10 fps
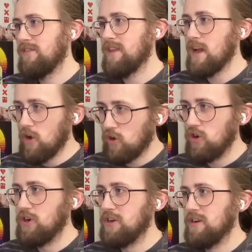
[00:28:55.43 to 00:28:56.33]
then got
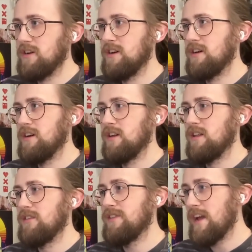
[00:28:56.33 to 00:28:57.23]
good,
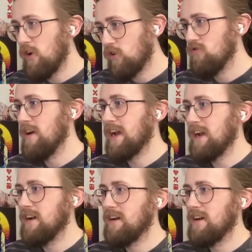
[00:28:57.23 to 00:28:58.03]
then got great,